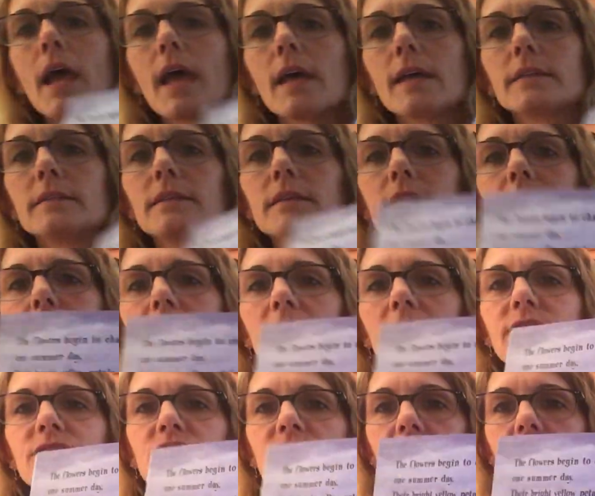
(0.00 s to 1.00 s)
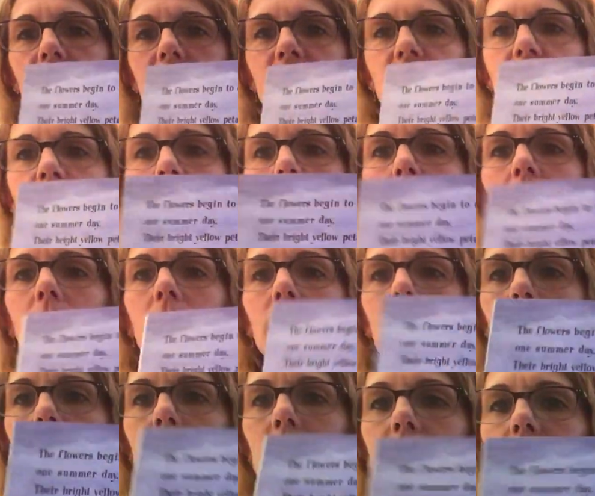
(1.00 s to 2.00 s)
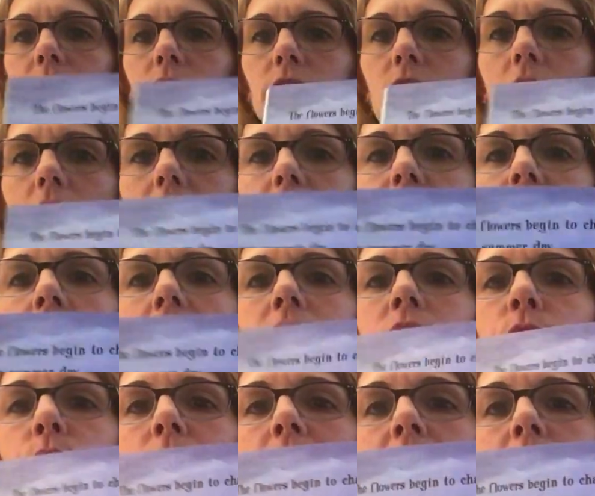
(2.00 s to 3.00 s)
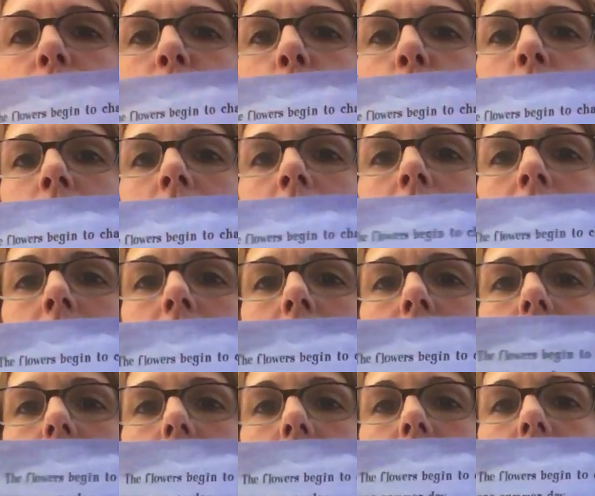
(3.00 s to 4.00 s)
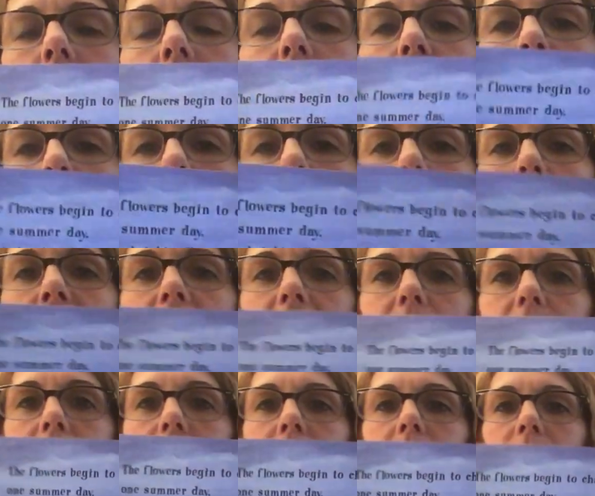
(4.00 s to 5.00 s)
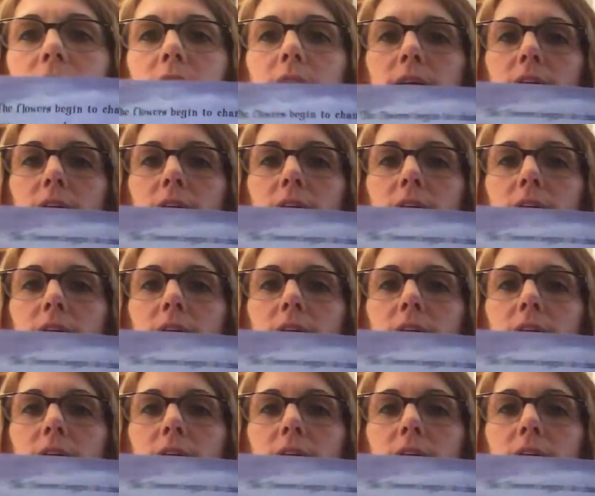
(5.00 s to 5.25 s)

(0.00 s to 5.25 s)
And they've changed color. They're not yellow anymore. They're white.